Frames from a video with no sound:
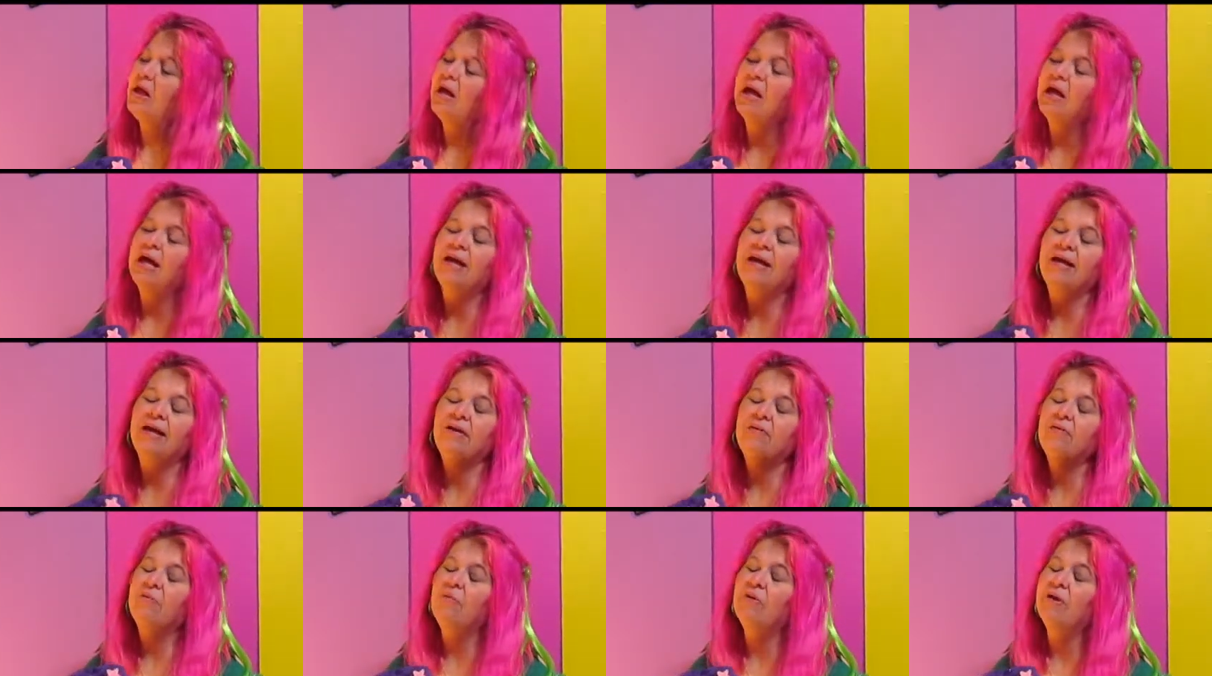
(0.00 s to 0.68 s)

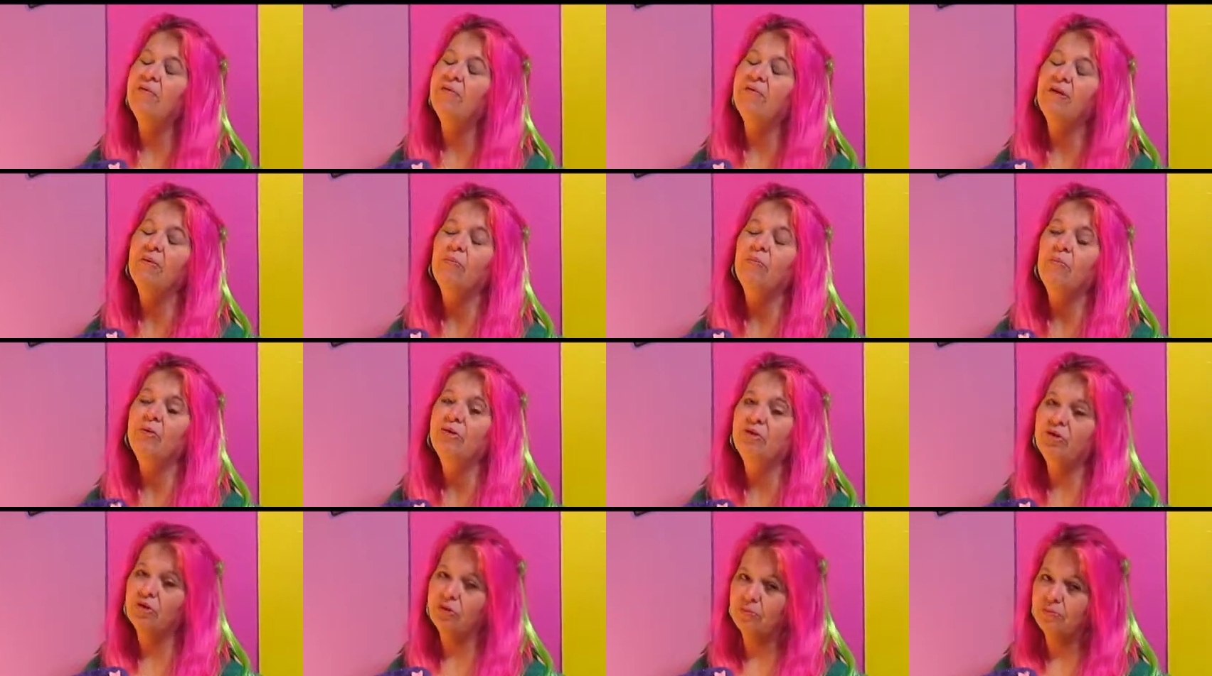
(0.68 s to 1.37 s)
Any one of them
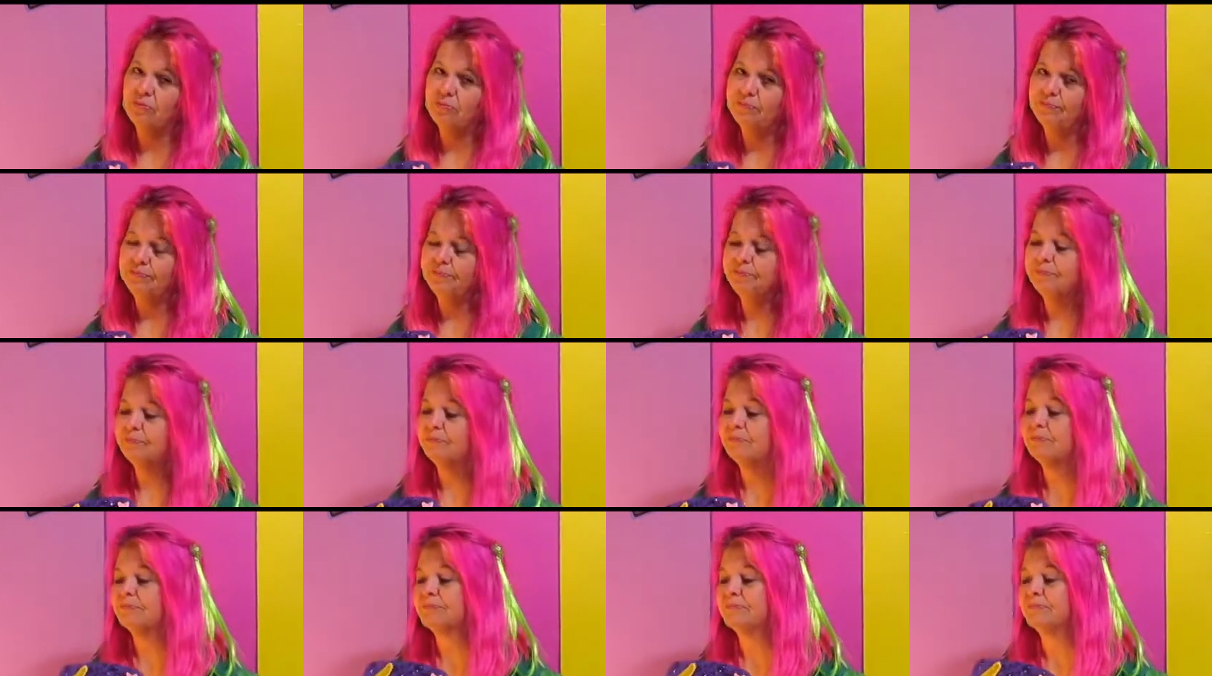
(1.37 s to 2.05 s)
will do.
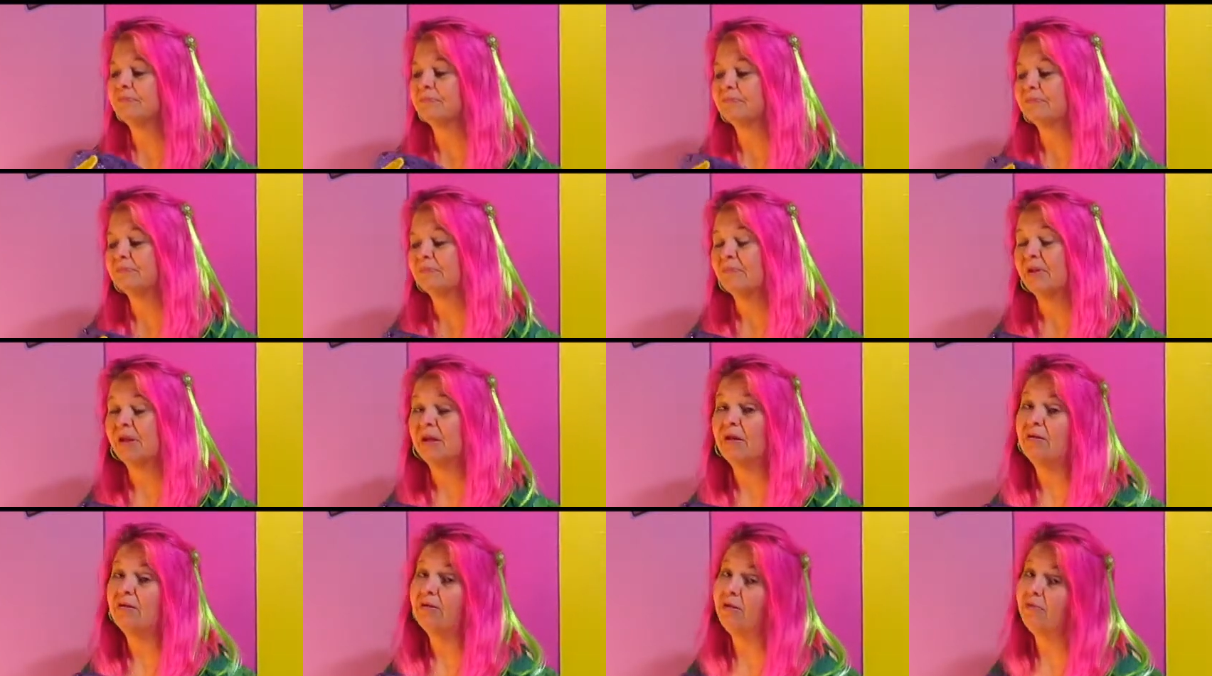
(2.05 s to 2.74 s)

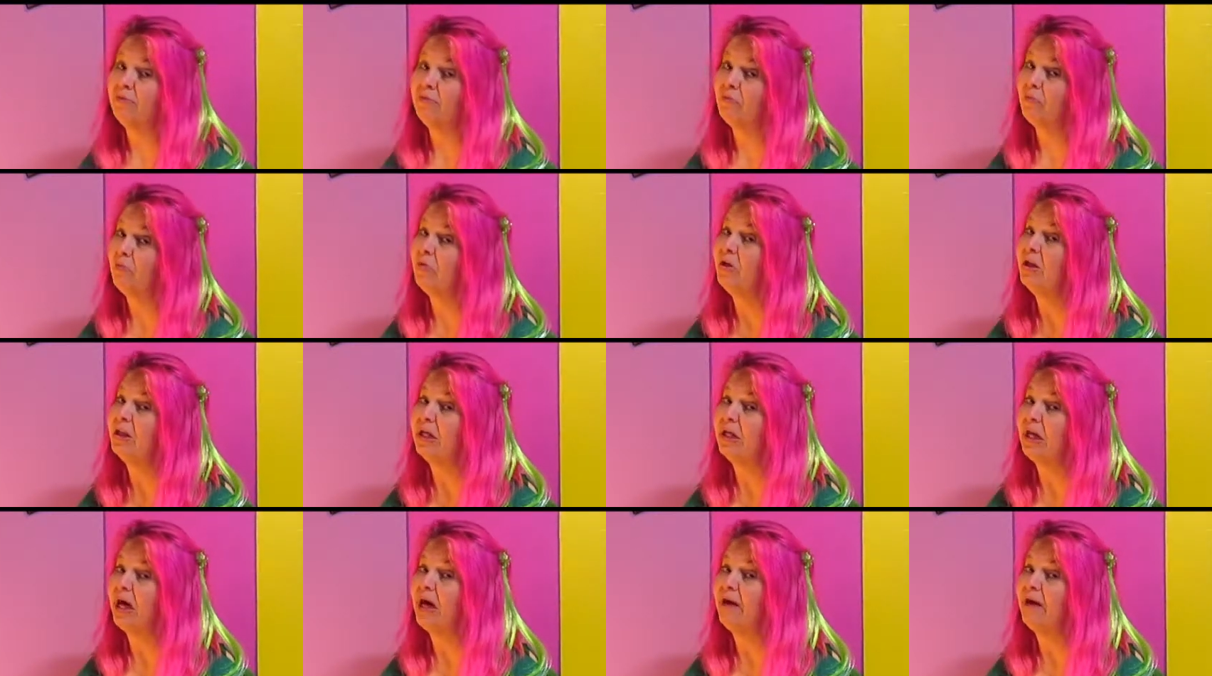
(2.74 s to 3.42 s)
You don't even
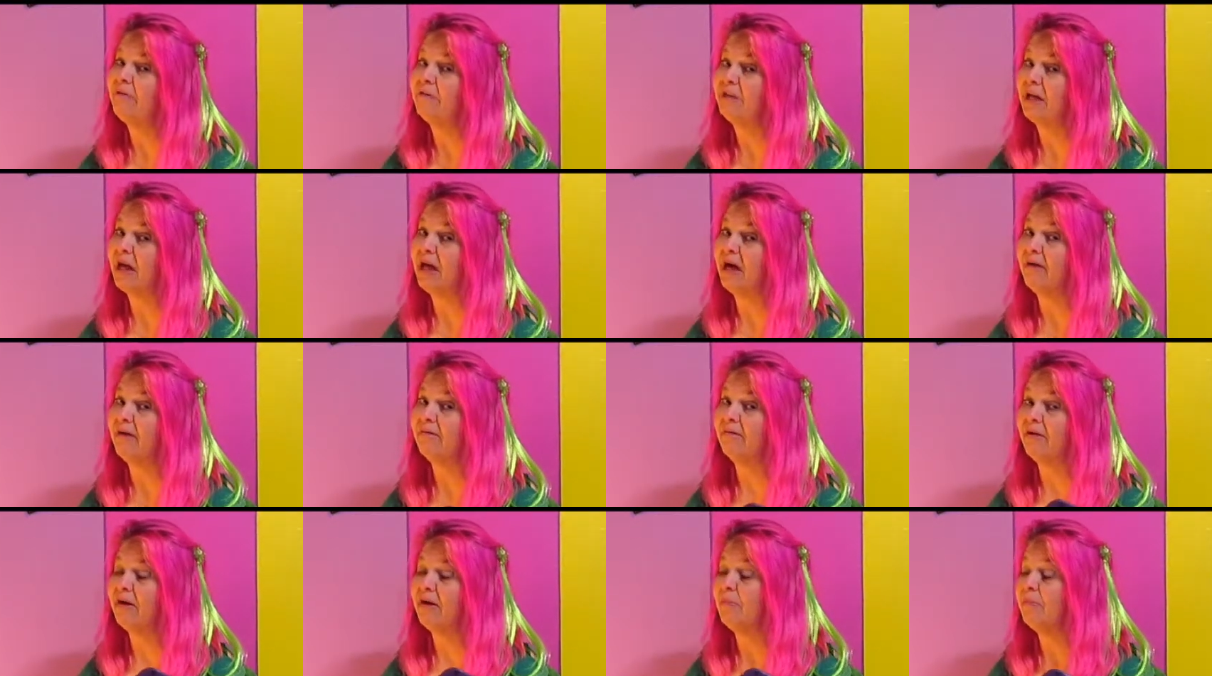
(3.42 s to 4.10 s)
really have to
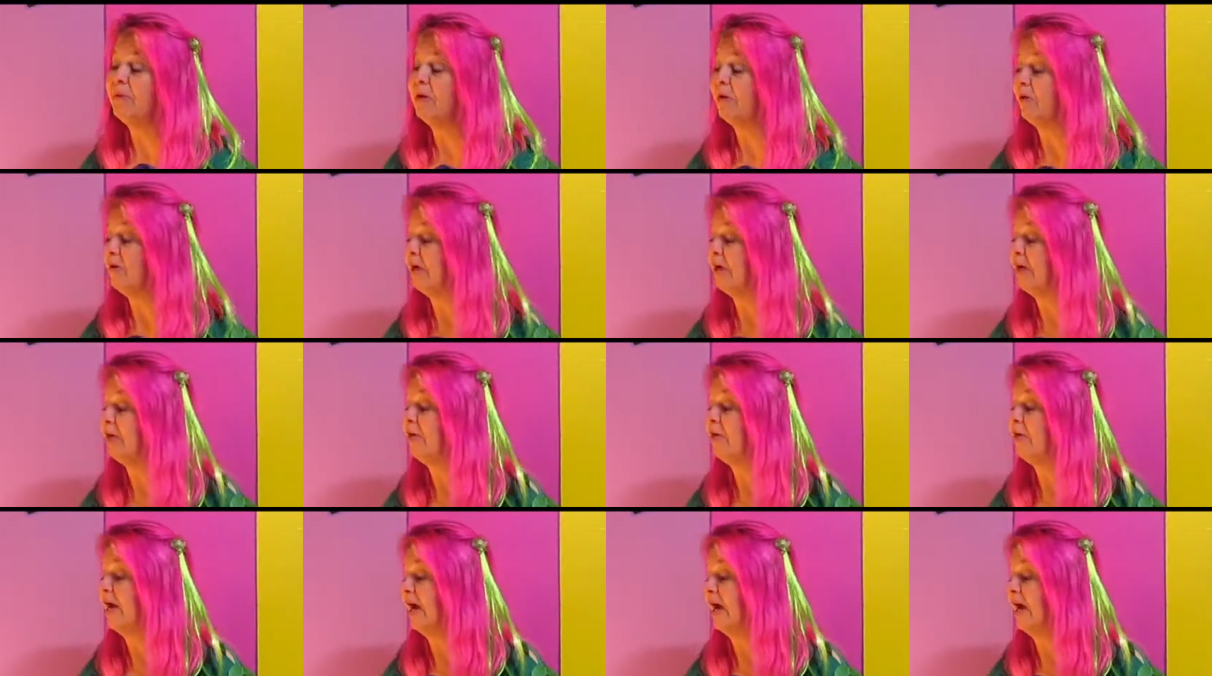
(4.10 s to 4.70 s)
have a mirror in your